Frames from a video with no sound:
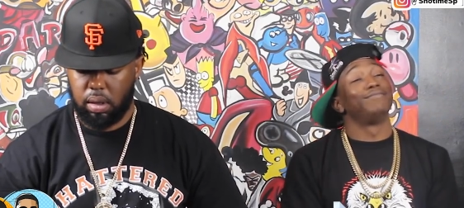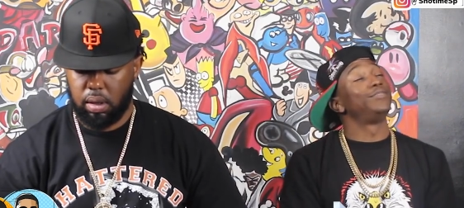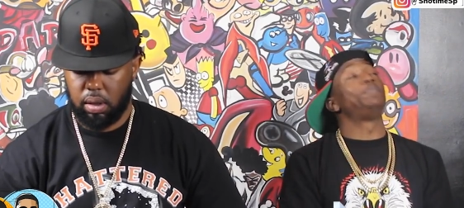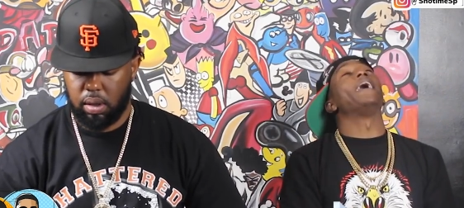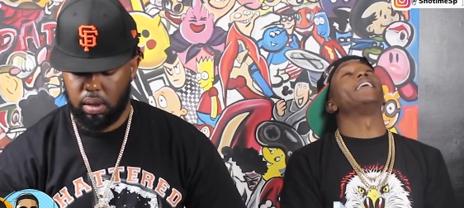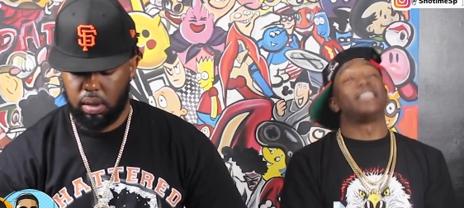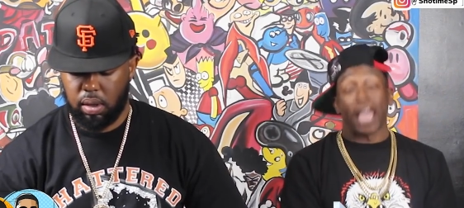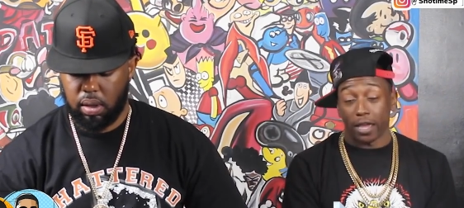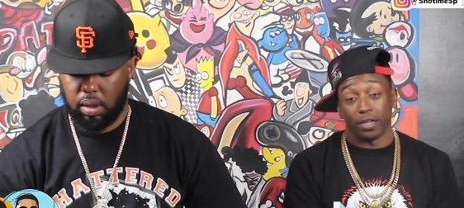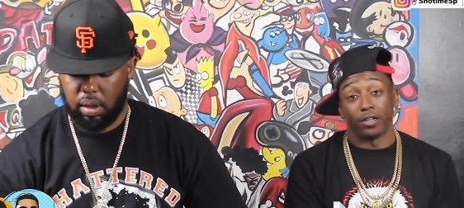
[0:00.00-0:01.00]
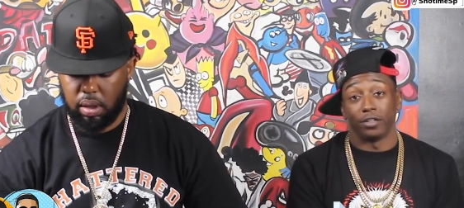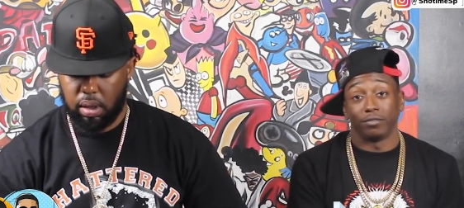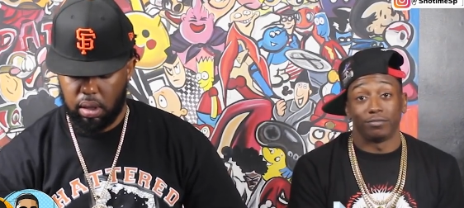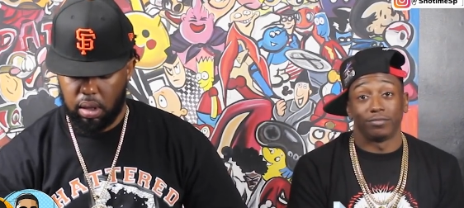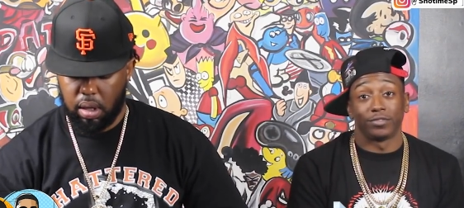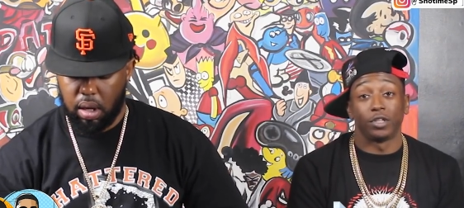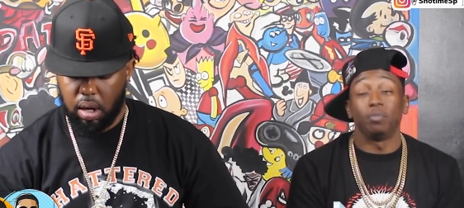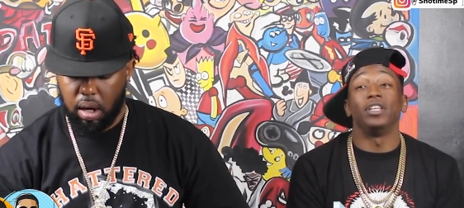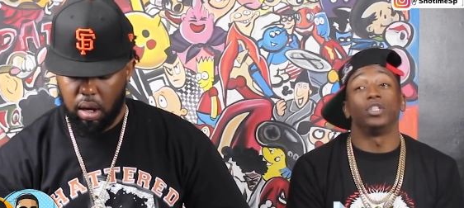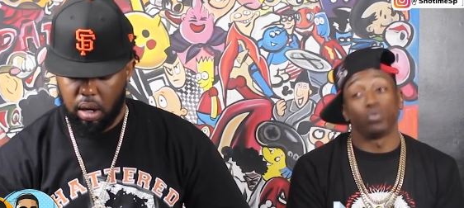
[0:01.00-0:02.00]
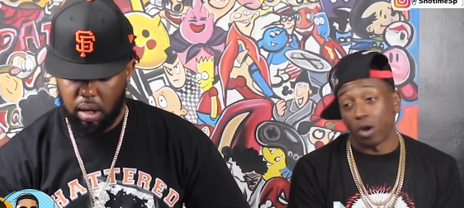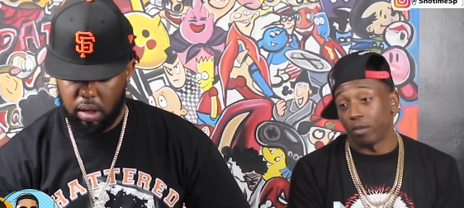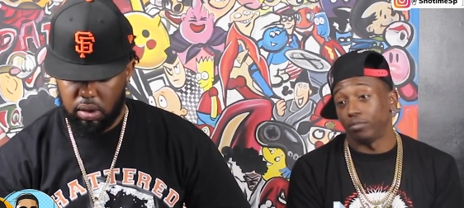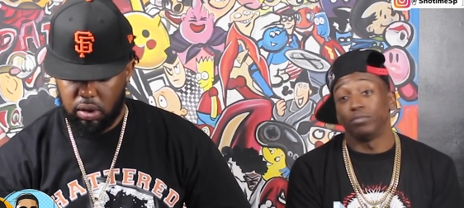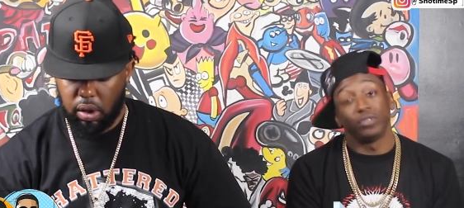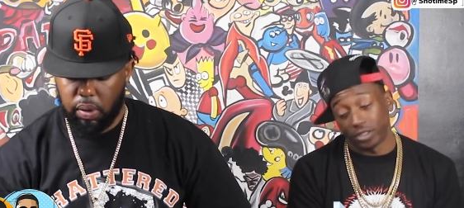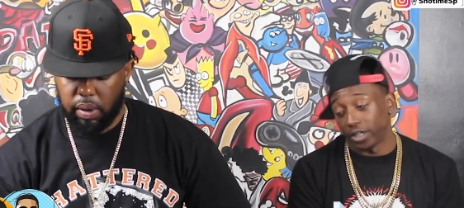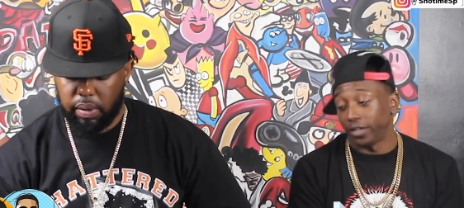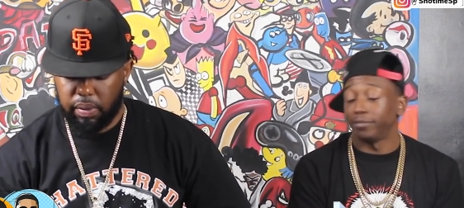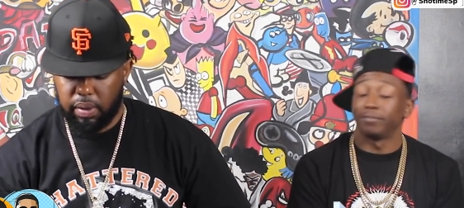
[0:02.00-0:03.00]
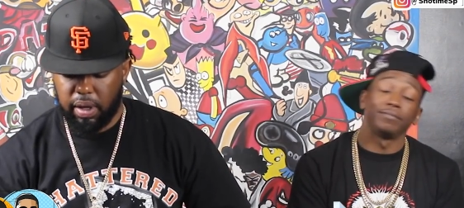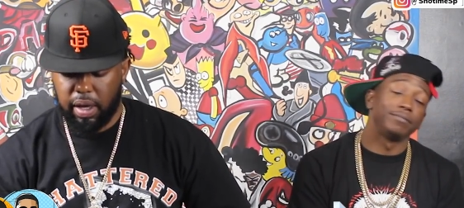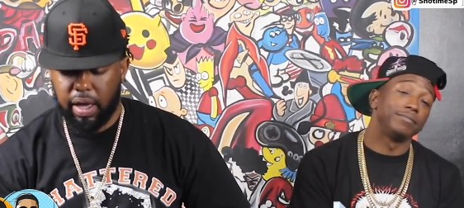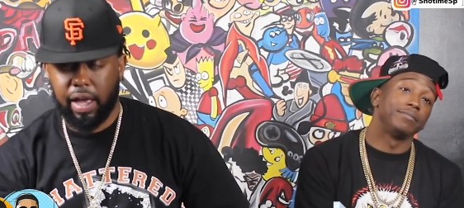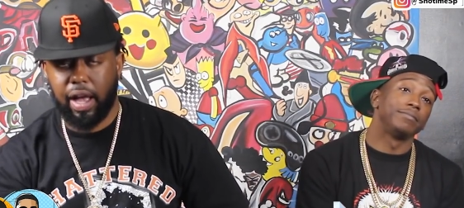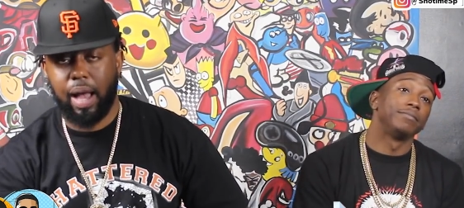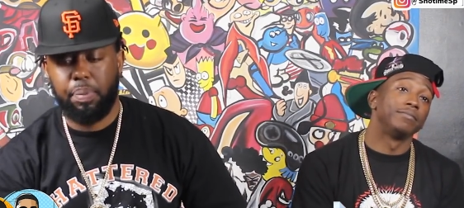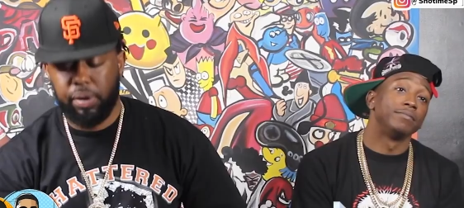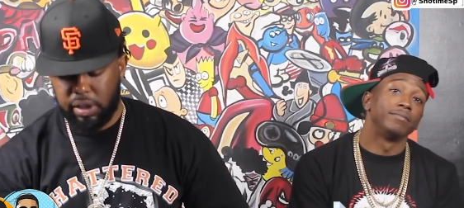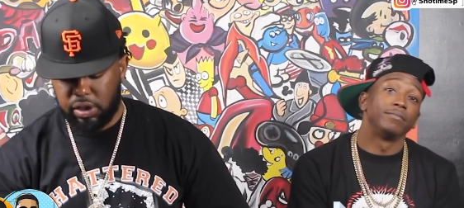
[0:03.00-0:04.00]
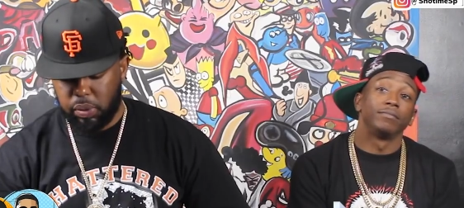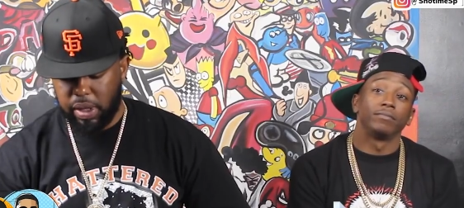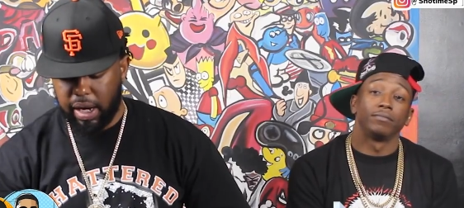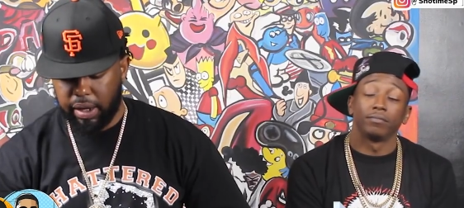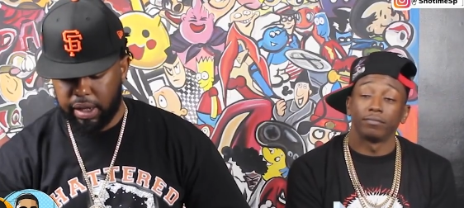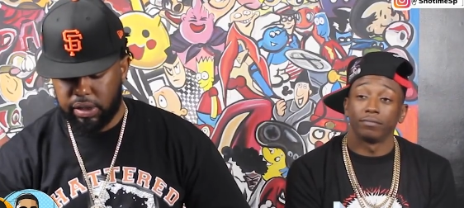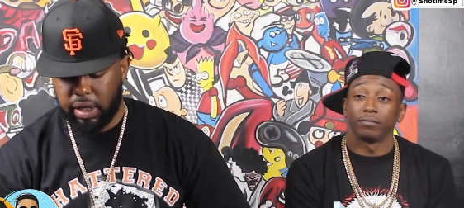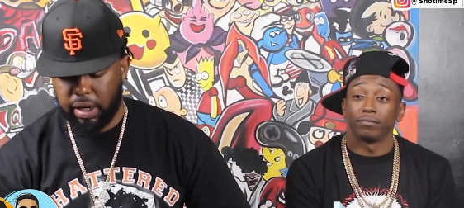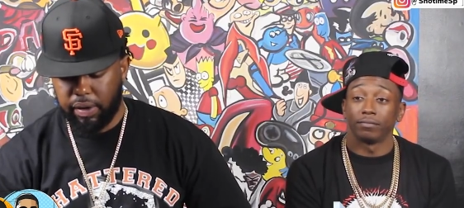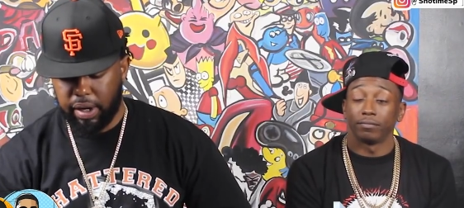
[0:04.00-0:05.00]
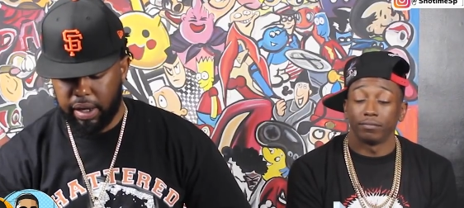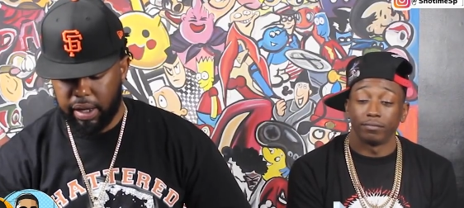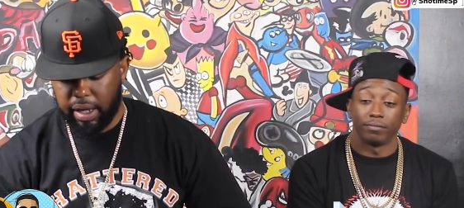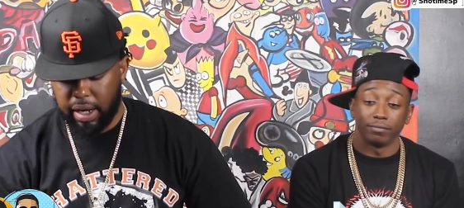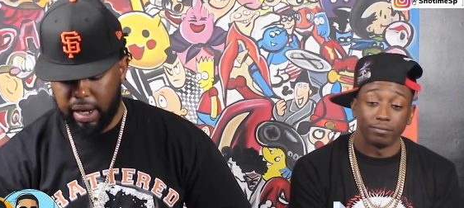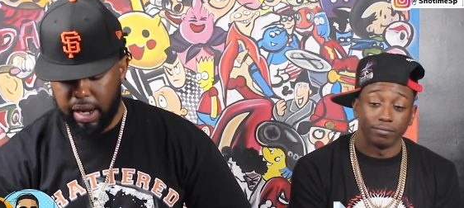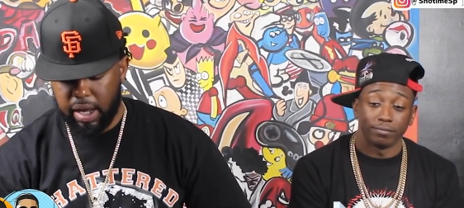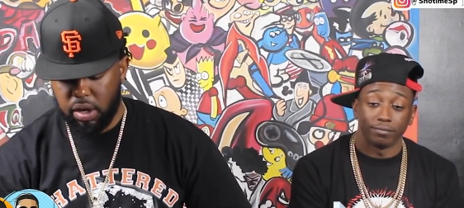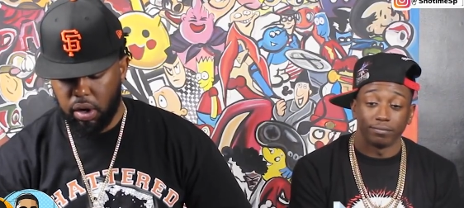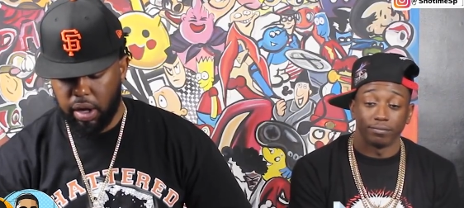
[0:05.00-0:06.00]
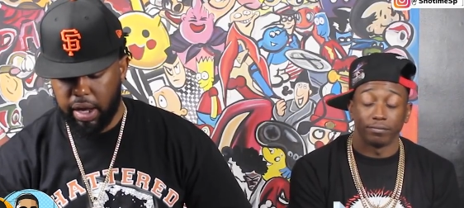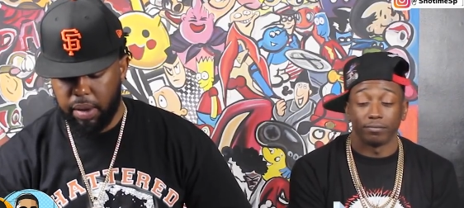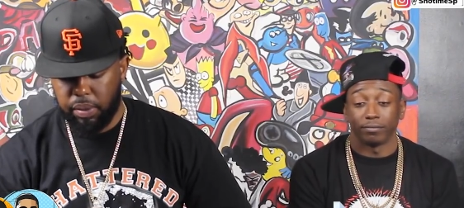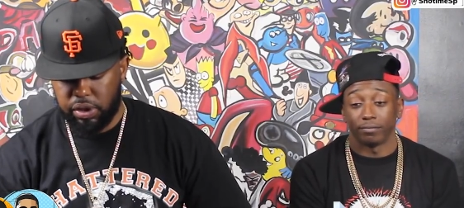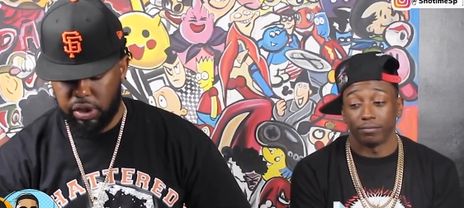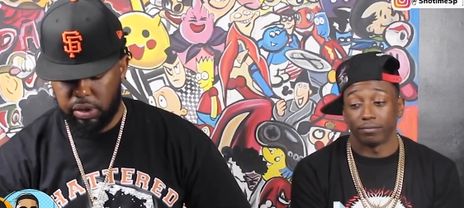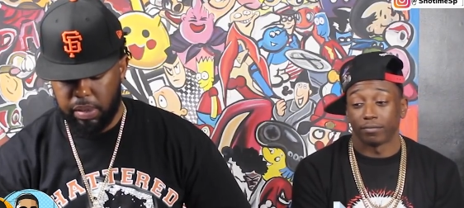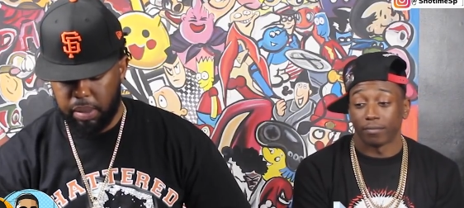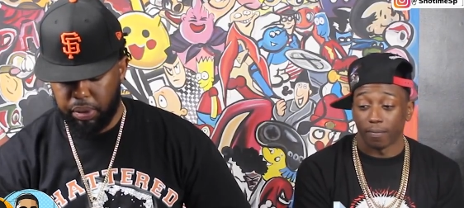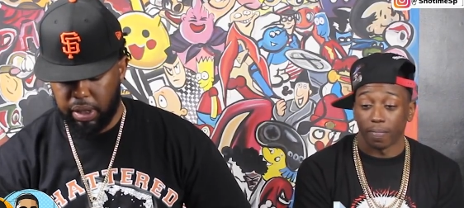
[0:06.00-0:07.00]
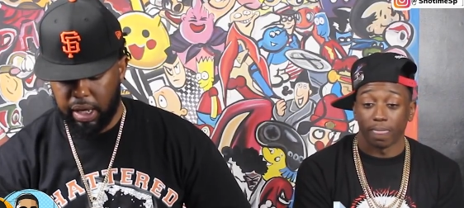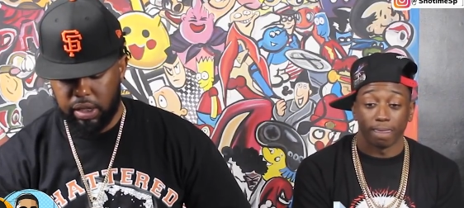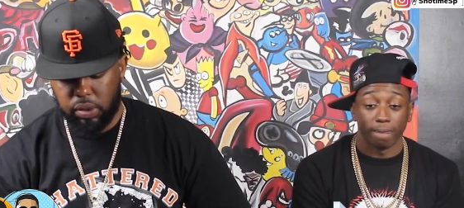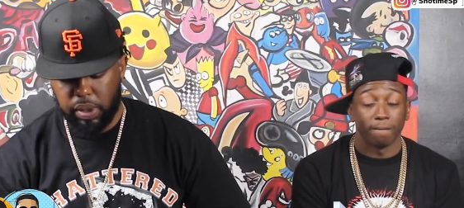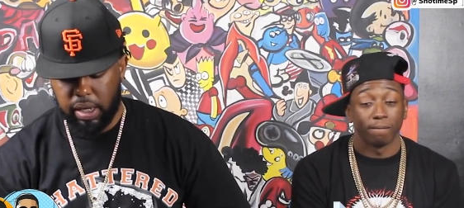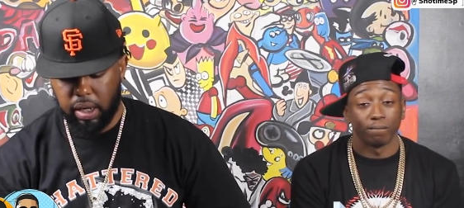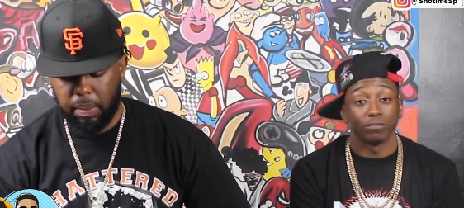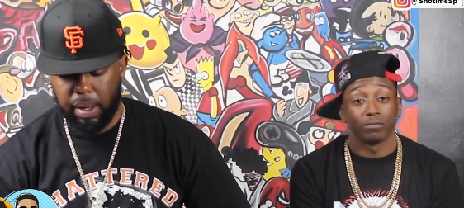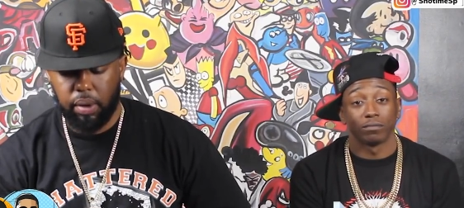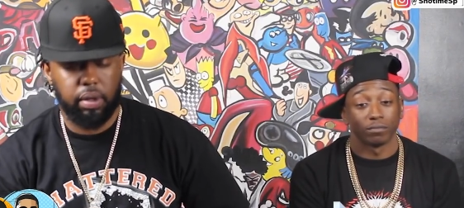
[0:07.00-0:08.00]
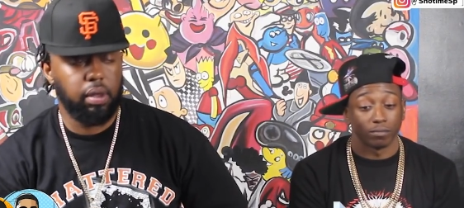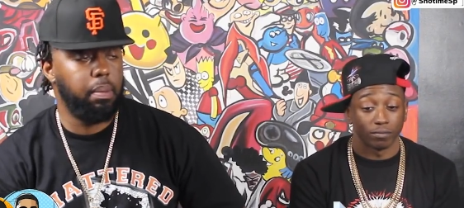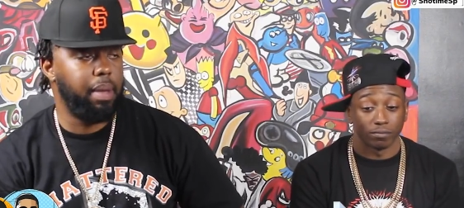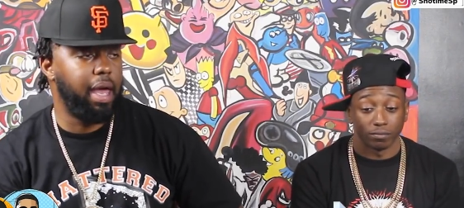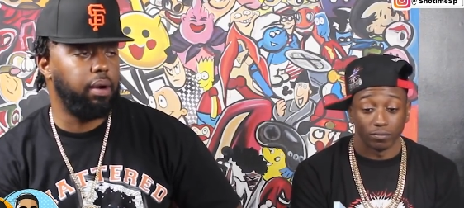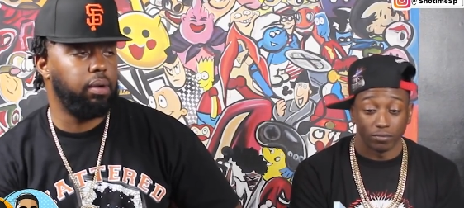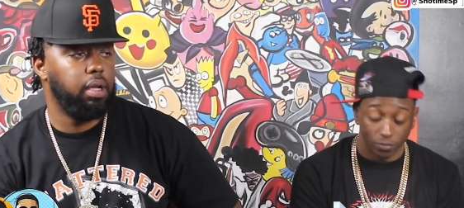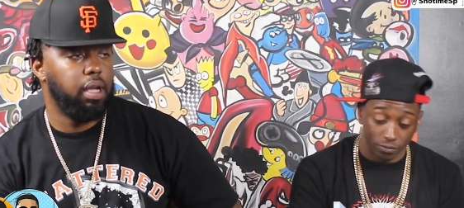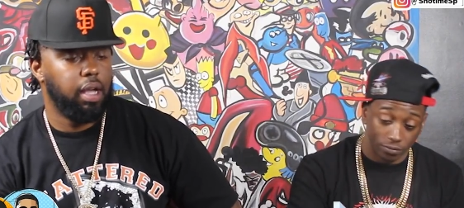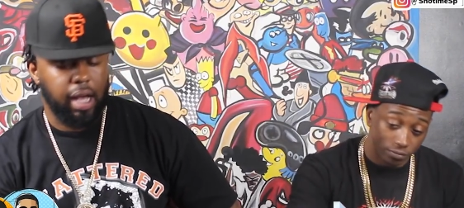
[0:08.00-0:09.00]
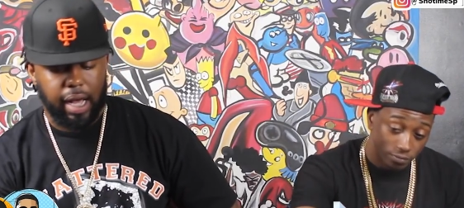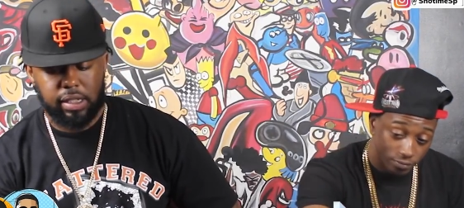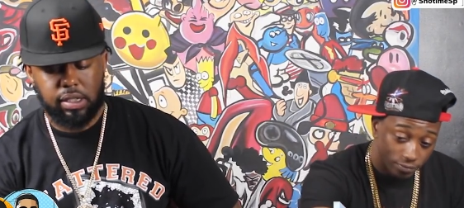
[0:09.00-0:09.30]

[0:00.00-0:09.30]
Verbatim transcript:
Speaker 1: spectacular to be a Swamp. so
Speaker 2: I put this tweet out yesterday, right? Mm-hmm. And you know, and it was just me putting out a tweet about the battle. Mm-hmm. I